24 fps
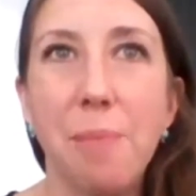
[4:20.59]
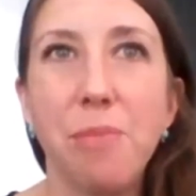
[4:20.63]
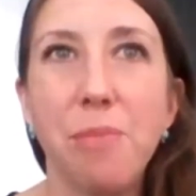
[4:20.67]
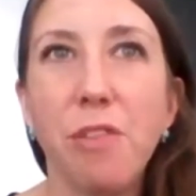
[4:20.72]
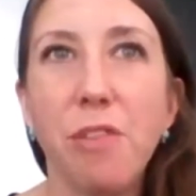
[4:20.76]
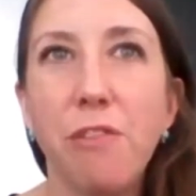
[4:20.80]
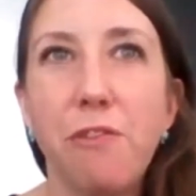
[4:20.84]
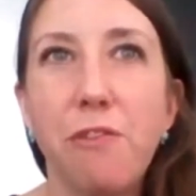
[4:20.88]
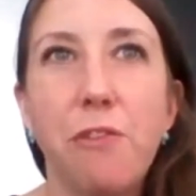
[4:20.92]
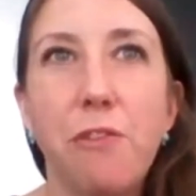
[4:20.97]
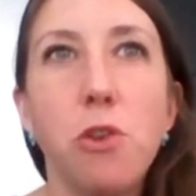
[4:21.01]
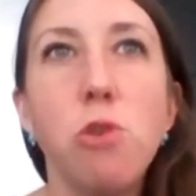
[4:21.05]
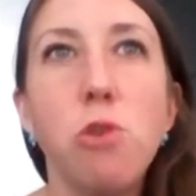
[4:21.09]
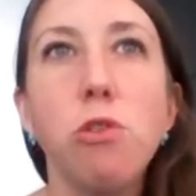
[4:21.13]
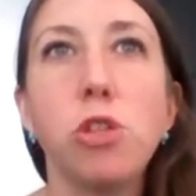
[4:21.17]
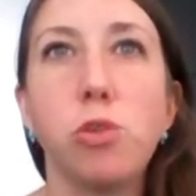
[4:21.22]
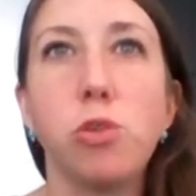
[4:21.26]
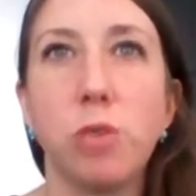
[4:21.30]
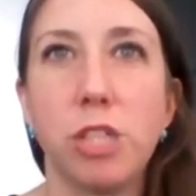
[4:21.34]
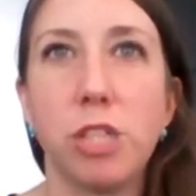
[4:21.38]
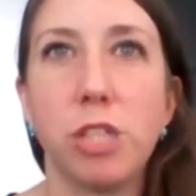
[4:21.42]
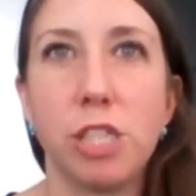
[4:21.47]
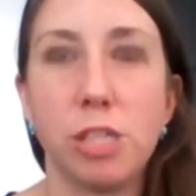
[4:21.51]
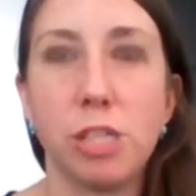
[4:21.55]
foods
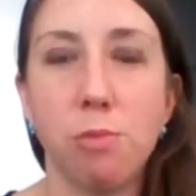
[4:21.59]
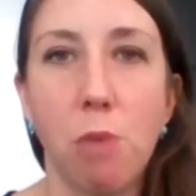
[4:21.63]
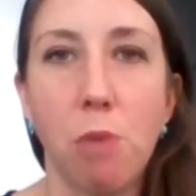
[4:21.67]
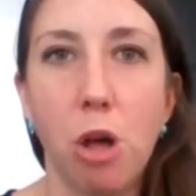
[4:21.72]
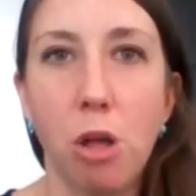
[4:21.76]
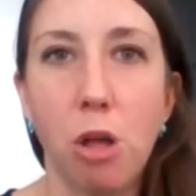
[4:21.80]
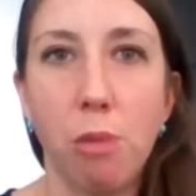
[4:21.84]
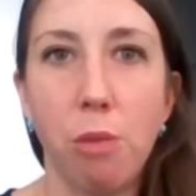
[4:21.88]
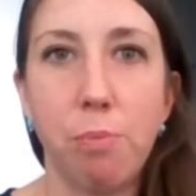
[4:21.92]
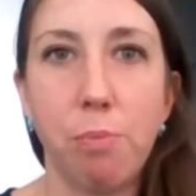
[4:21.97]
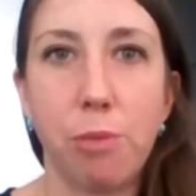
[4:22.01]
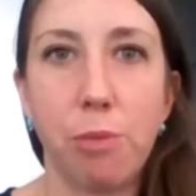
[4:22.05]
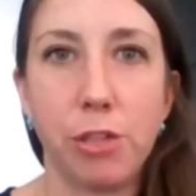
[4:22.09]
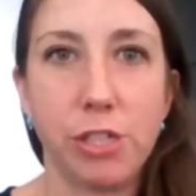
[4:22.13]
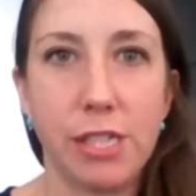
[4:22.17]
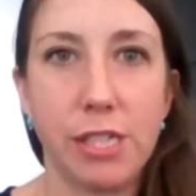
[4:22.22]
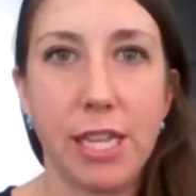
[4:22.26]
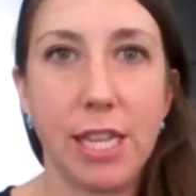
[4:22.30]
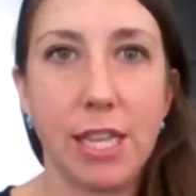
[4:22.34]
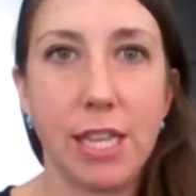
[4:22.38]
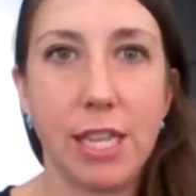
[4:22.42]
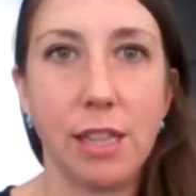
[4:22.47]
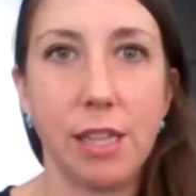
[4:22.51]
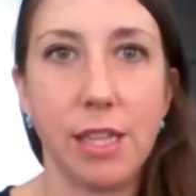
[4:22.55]
with small
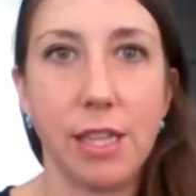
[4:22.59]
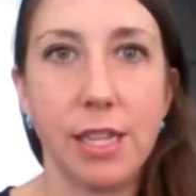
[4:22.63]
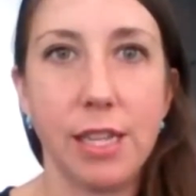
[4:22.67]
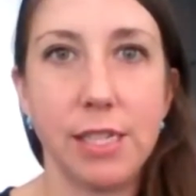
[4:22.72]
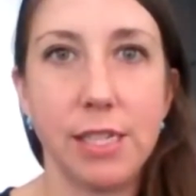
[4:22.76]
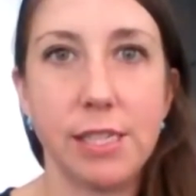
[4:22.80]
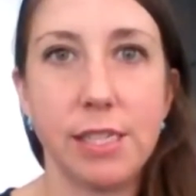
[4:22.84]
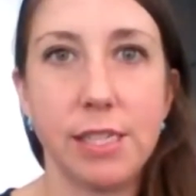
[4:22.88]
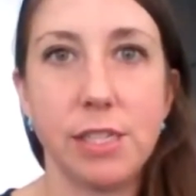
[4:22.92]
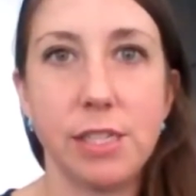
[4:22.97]
particulates.